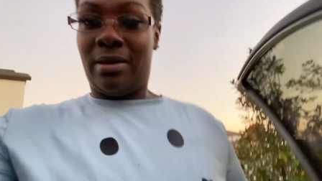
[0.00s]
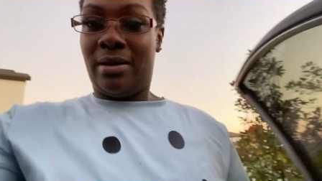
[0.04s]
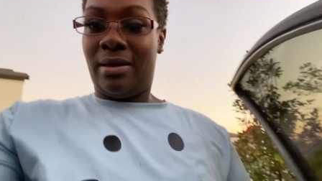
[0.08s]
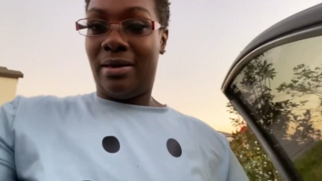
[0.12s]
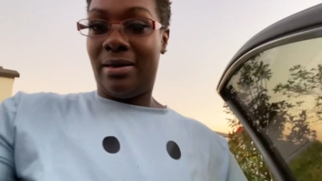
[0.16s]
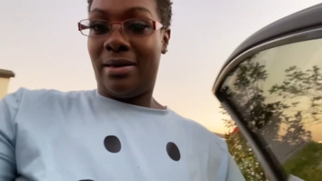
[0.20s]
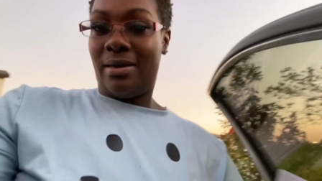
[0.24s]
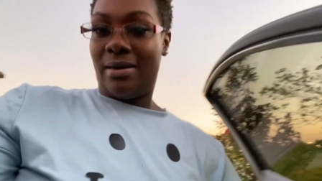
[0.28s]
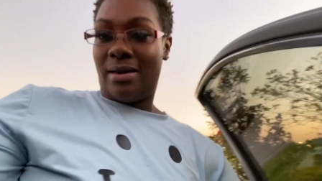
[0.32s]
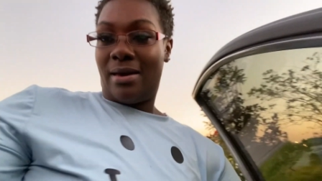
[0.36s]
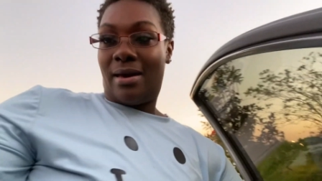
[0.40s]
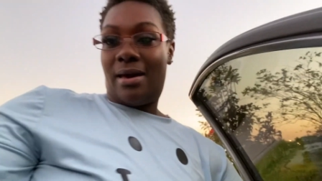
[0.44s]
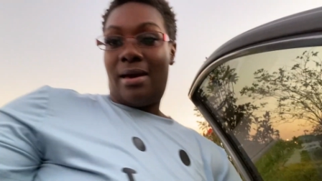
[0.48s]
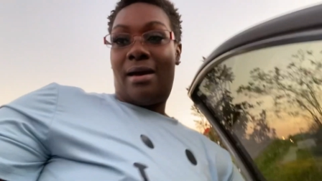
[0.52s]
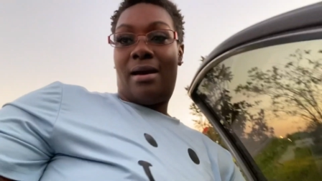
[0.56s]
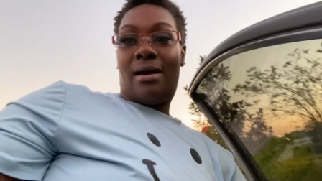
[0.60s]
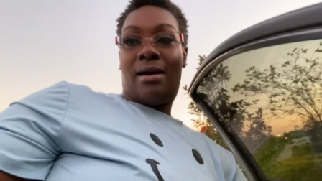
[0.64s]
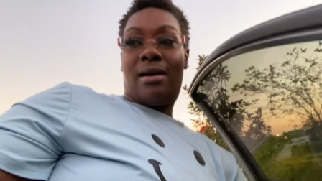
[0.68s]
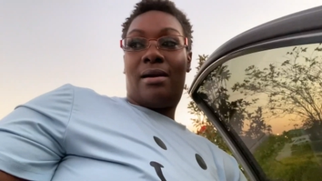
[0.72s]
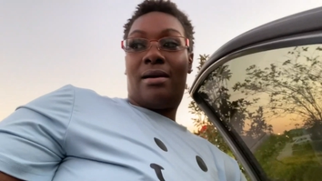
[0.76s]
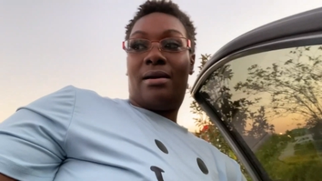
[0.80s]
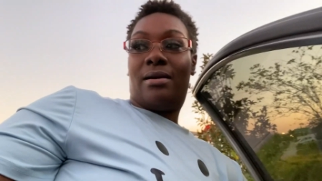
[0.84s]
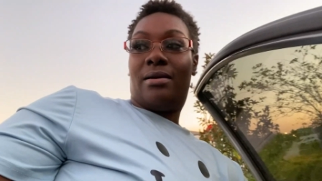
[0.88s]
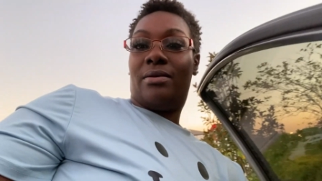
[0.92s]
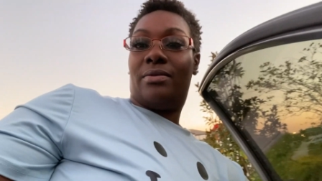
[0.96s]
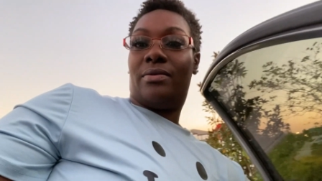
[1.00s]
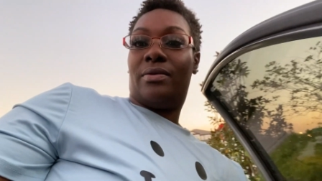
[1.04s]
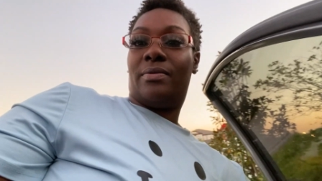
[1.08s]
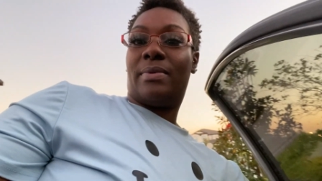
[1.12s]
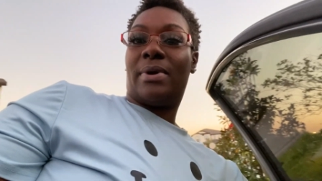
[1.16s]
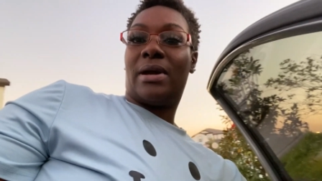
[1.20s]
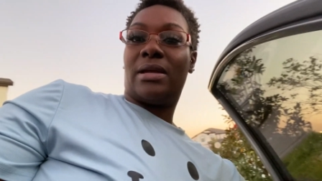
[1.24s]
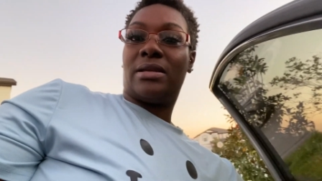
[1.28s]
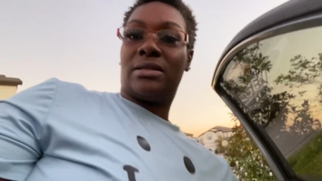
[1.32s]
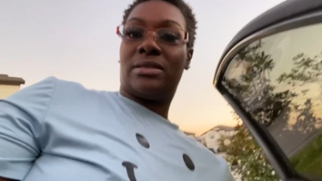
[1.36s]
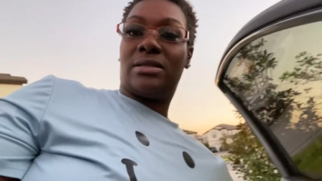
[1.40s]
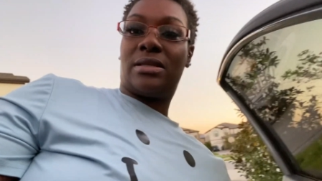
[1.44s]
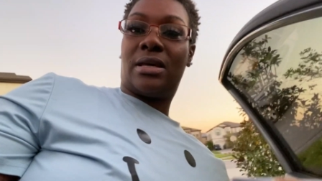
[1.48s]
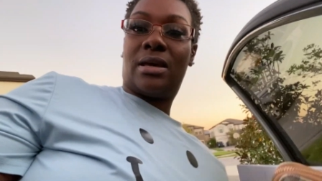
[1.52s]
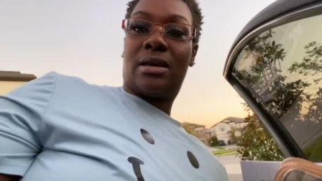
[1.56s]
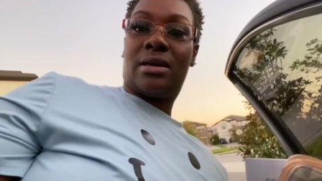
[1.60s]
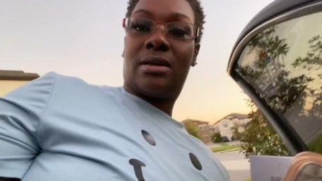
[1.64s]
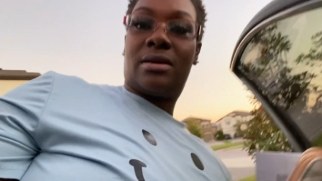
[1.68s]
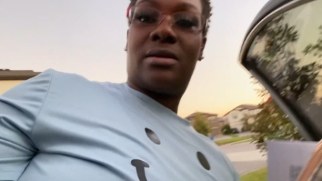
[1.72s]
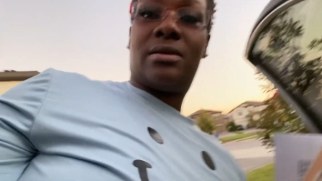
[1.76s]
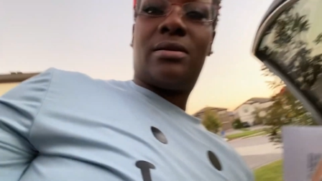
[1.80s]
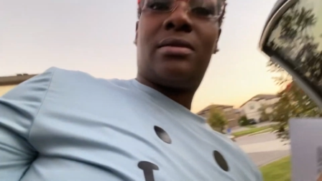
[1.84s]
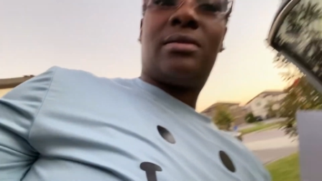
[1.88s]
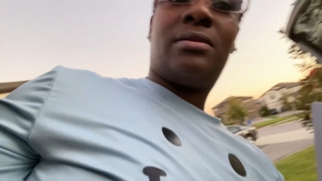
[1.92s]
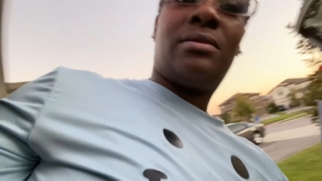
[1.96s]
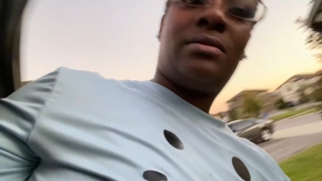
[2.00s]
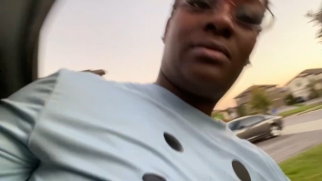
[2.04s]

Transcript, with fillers: Yeah, we about to take a